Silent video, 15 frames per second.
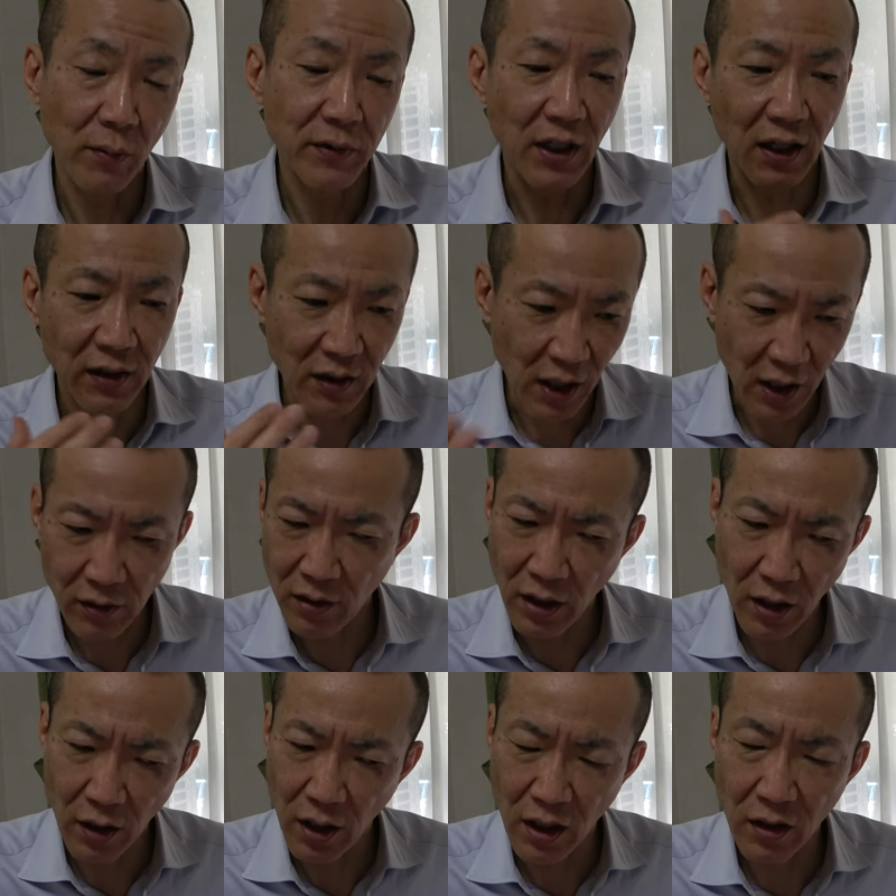of the
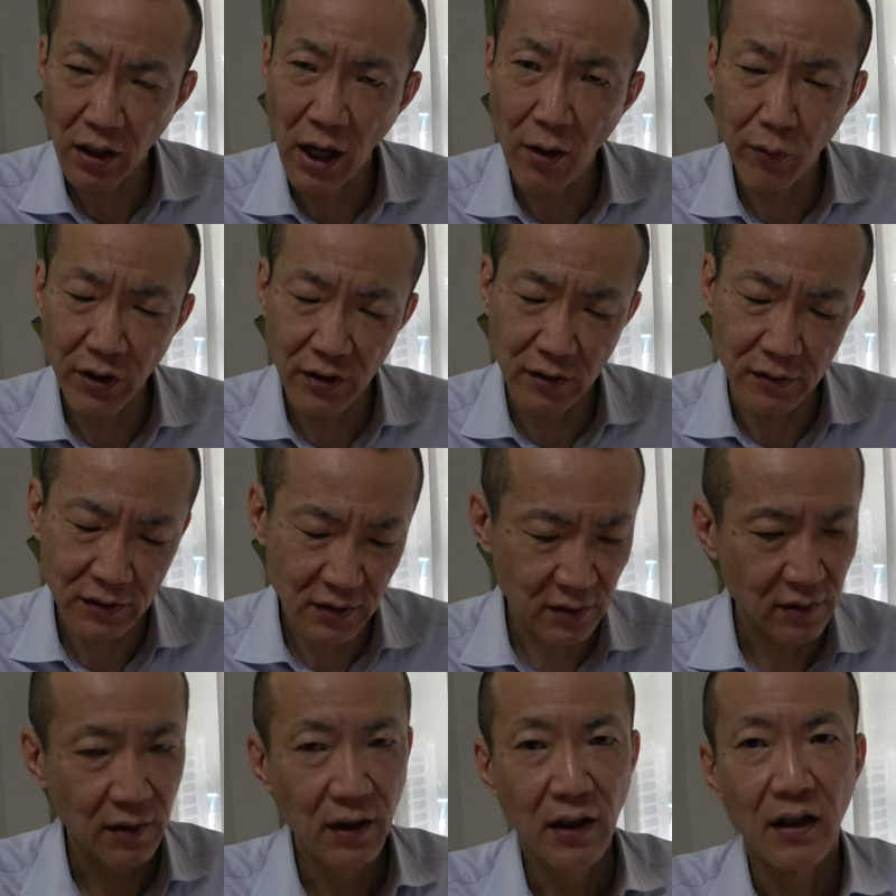inheritance.